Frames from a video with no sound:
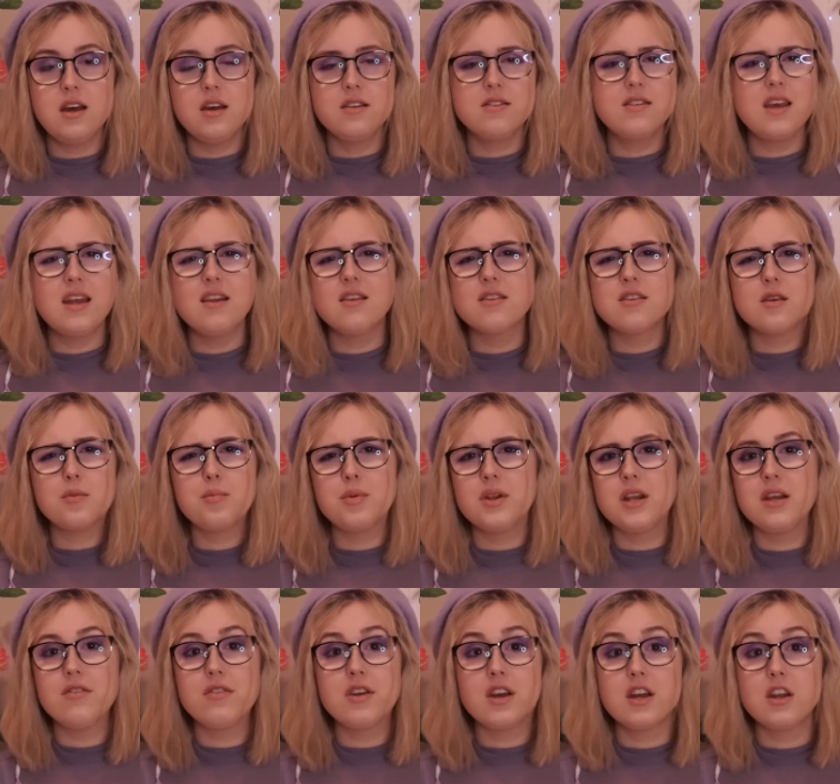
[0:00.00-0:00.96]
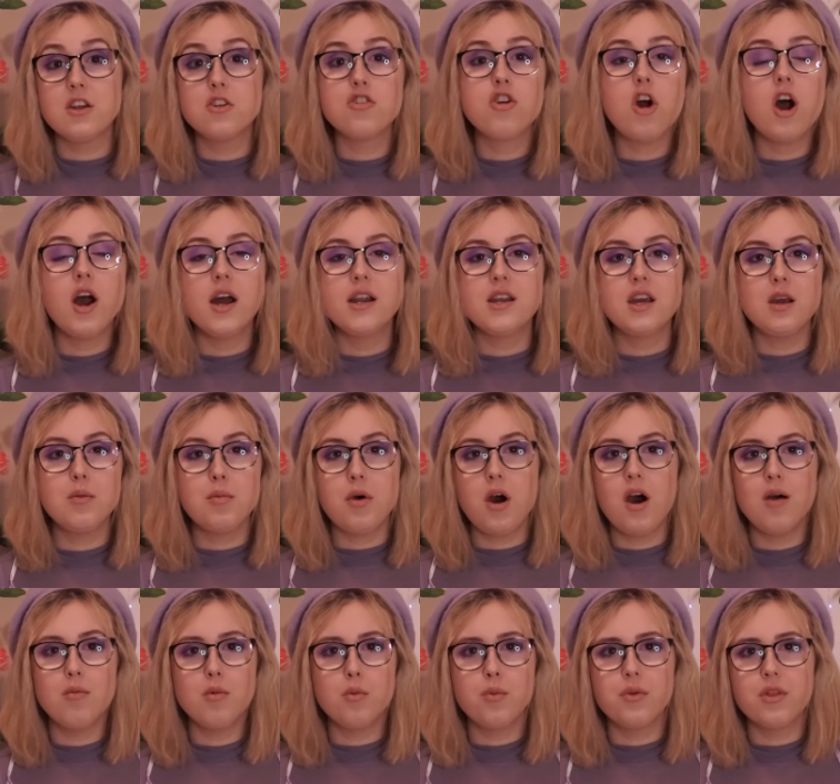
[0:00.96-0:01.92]
Dennis had been living in a tiny
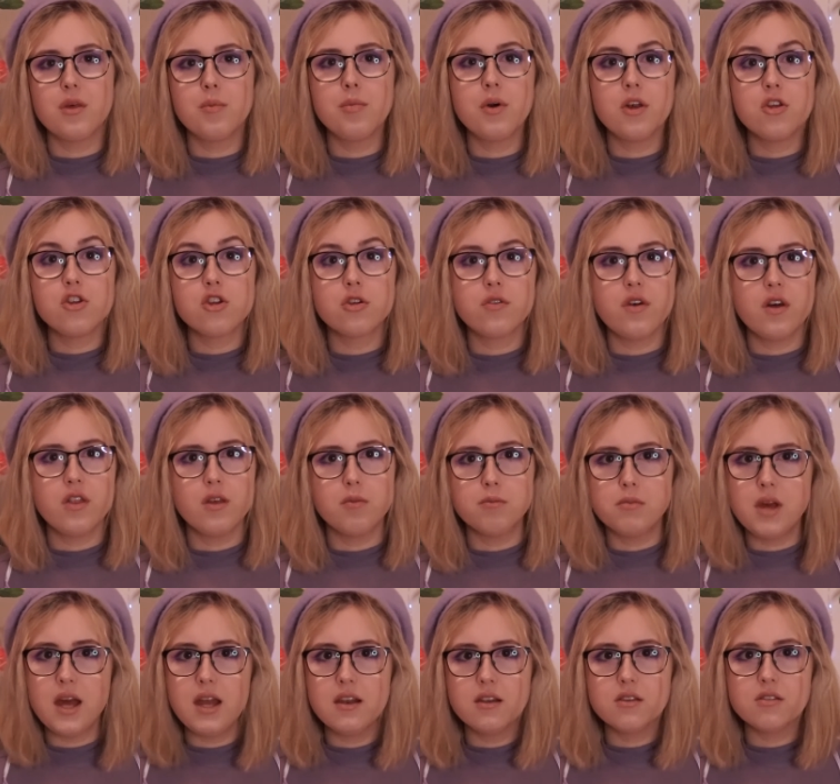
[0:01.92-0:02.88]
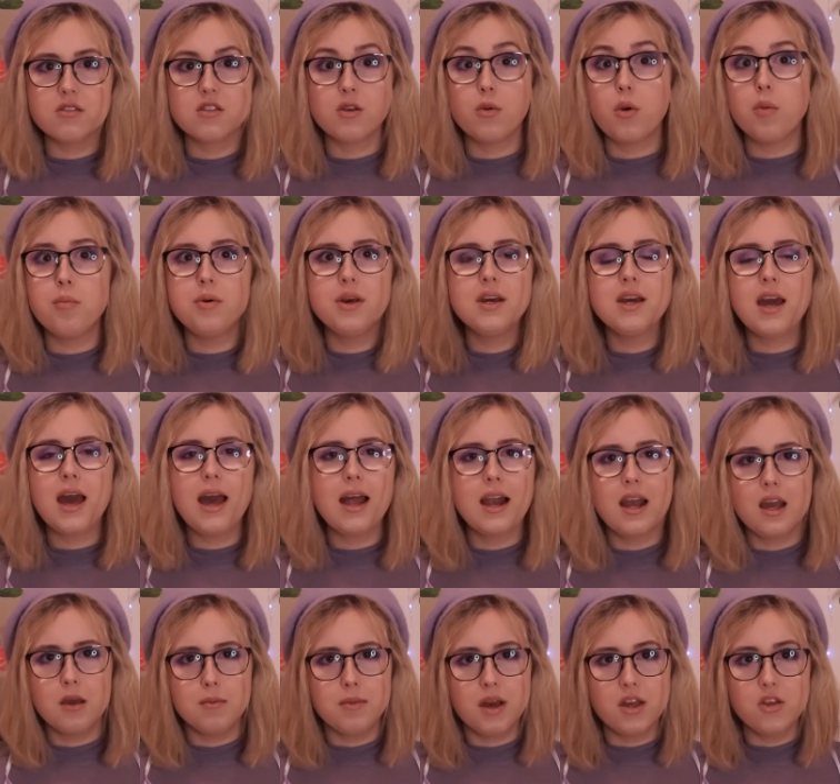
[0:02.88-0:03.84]
apartment with a bunch of other men, so a big
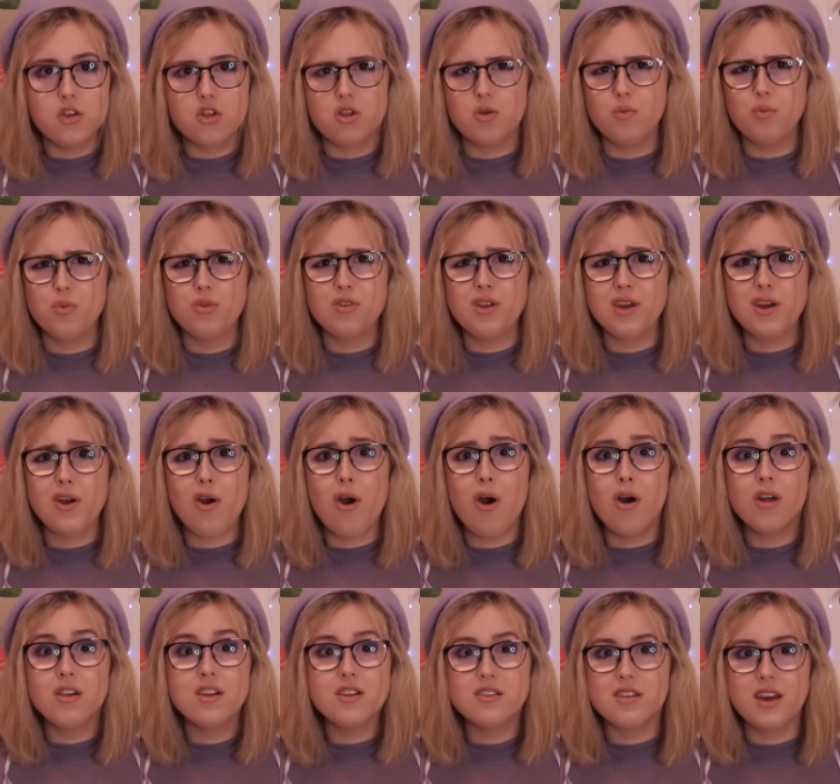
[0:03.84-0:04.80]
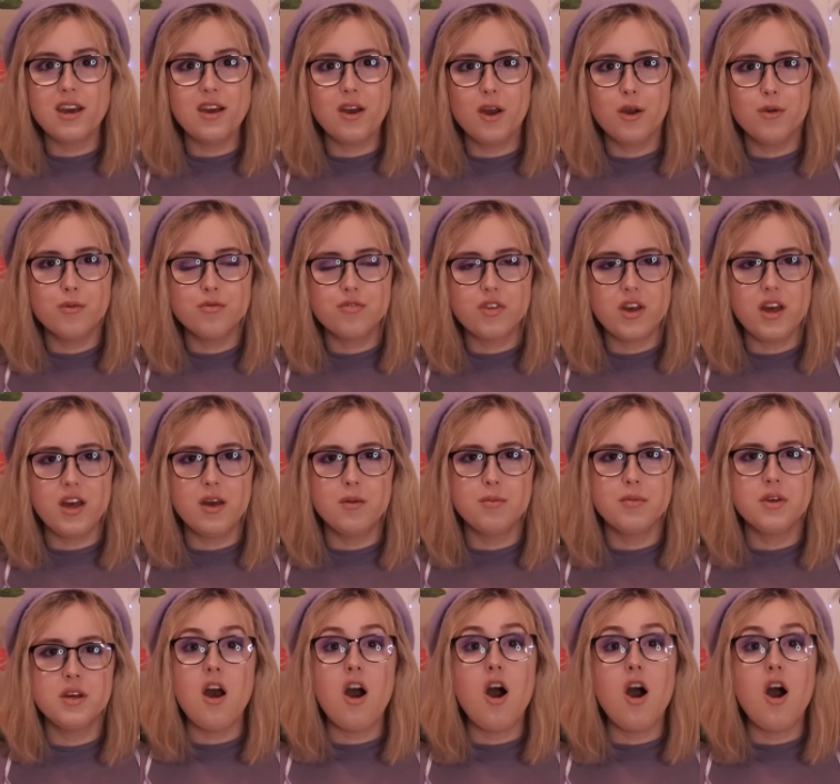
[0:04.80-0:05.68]
LA mansion was like a holiday home for him.